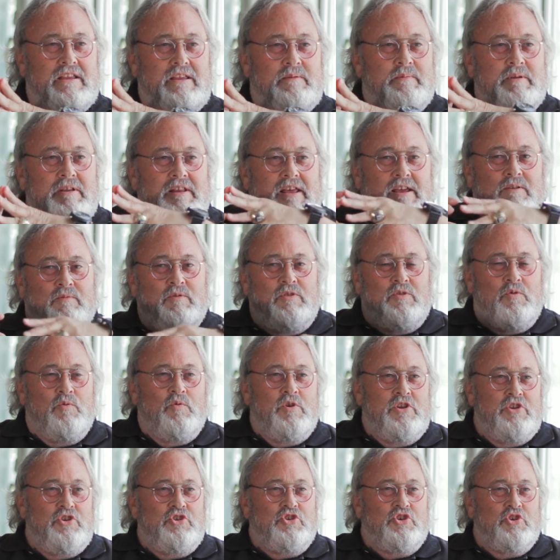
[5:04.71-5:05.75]
You mean like with the
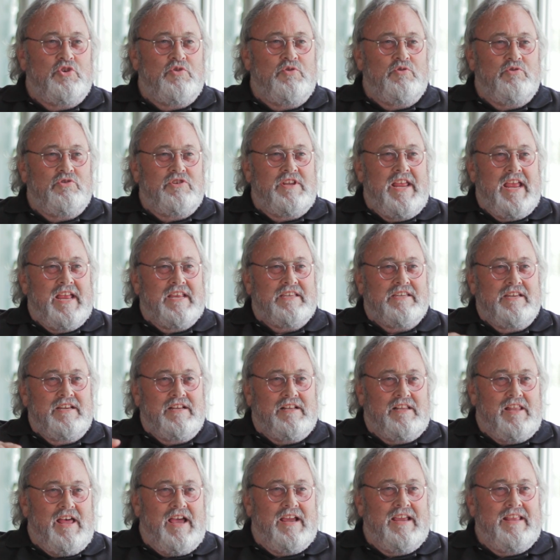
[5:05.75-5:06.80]
wooden shoes dancing,
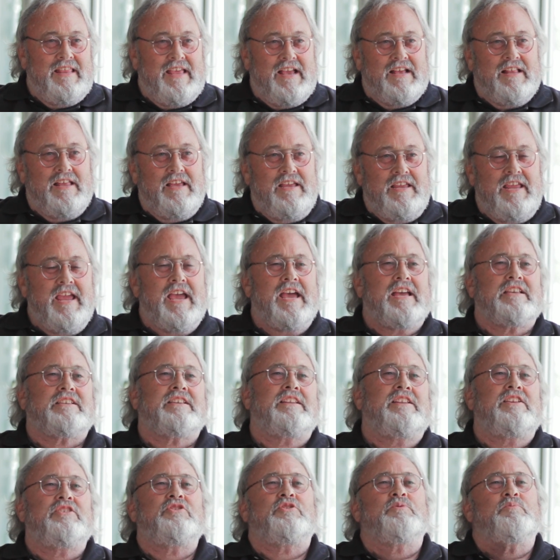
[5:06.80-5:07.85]
clogging, that clogging?
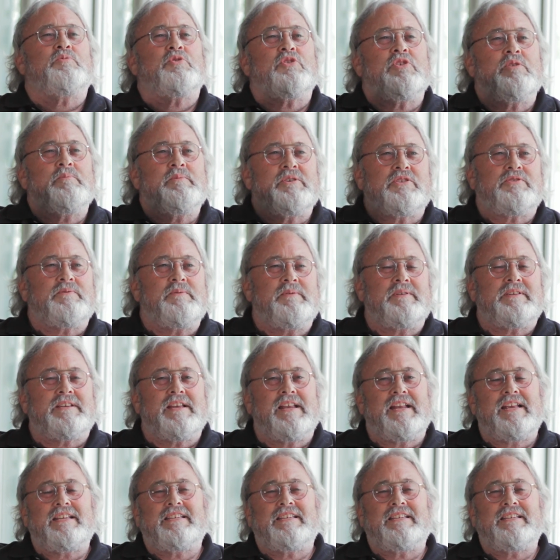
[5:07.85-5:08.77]
Yes. And there's a murder mystery aside.